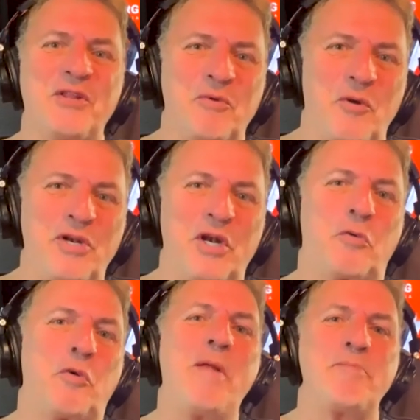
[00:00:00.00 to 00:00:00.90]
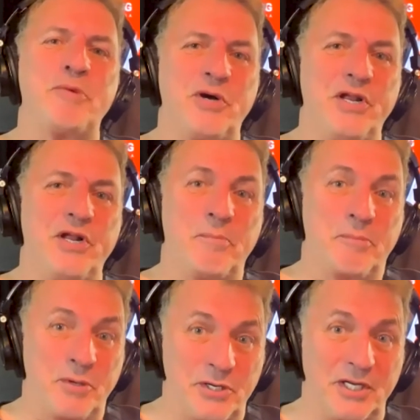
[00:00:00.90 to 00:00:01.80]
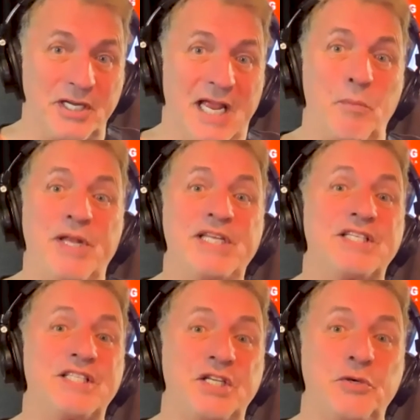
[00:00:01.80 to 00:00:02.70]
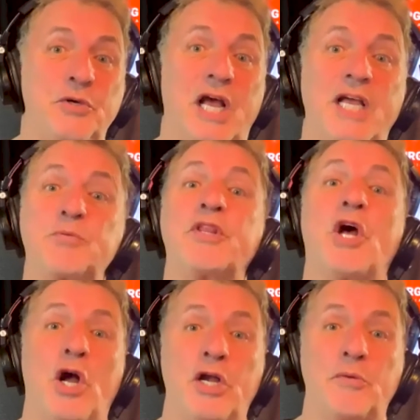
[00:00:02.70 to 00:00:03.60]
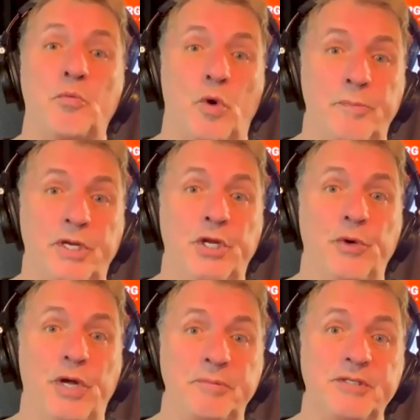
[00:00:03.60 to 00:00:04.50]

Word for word: road in Grande Prairie, Alberta, and went to see you guys with Heart warming you up.